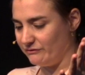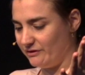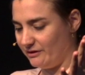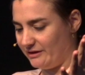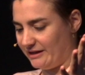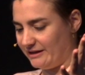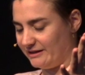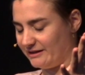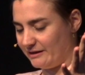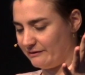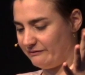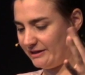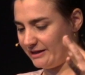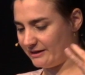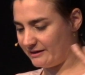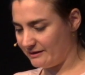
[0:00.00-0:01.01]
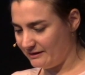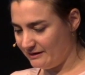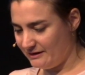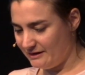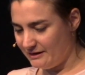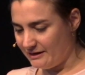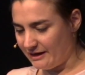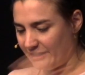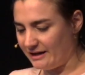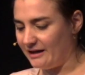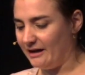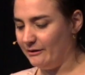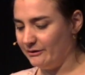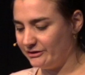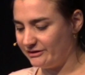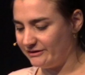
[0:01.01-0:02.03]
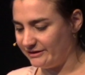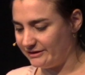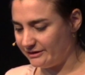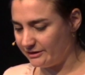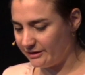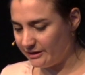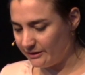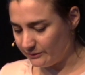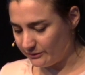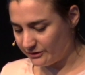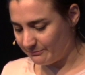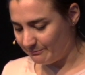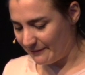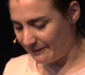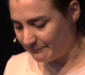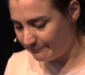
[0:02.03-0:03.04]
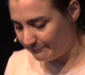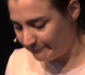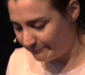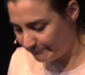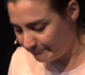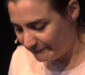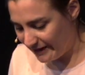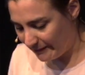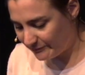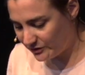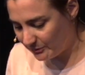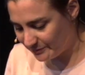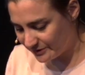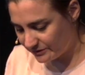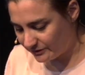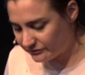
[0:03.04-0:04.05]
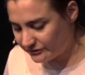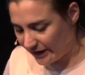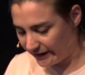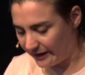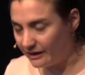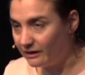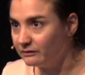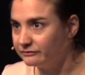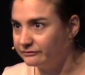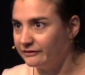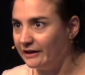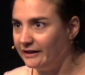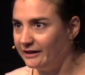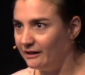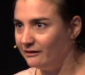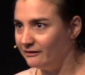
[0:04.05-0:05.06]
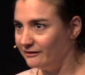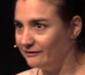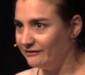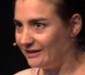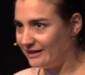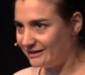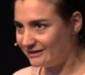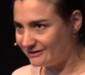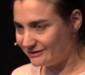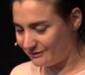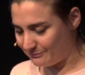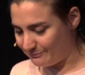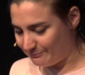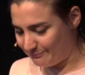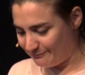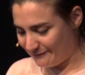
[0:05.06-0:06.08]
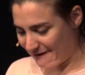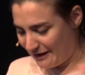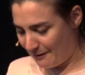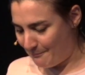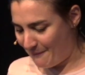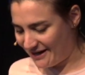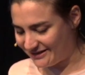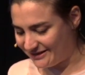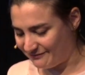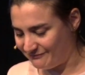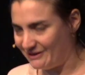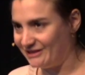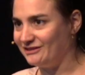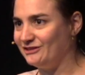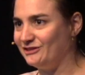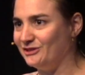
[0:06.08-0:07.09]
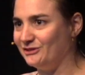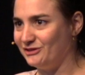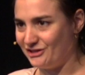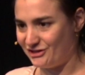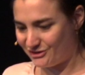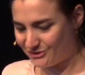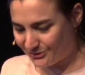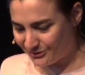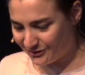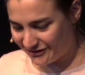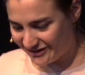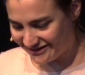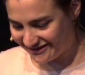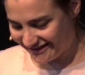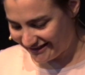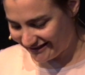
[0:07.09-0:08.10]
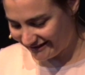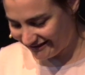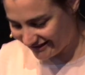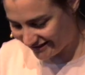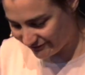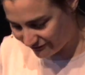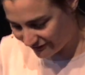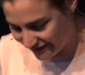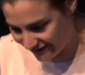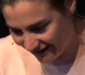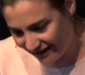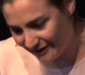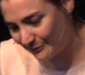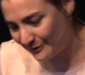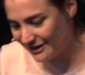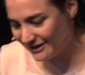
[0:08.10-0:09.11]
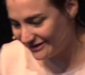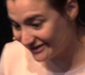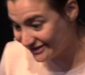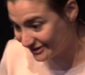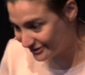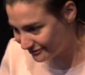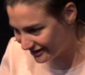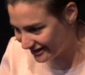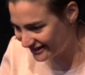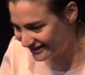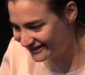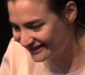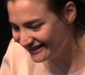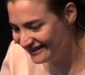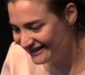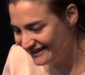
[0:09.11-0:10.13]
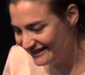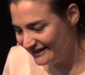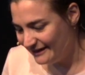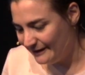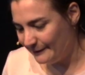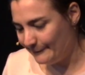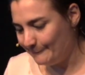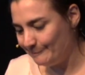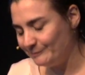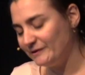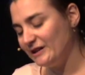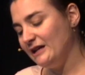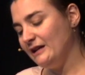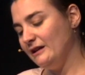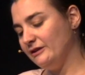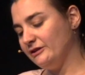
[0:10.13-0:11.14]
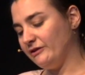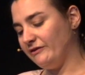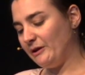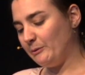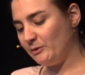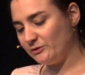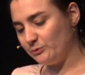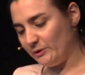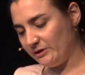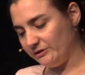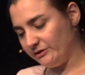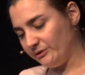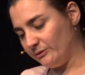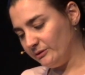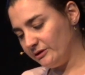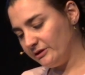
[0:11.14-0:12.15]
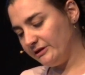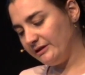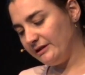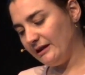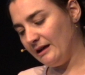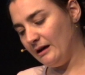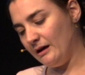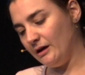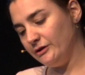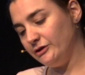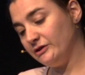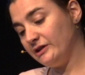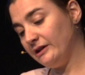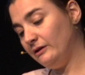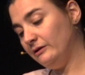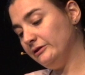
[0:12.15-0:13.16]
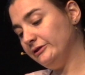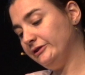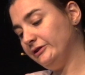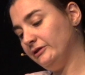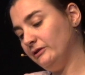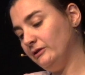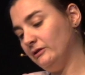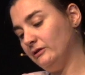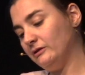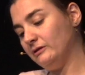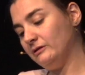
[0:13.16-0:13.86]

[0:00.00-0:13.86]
done any kind of like Hangouts, this is huge. My laptop is not taking off right now. There is no a massive battery usage to do this thing. This is very lightweight. This is great. So that was one source. You can also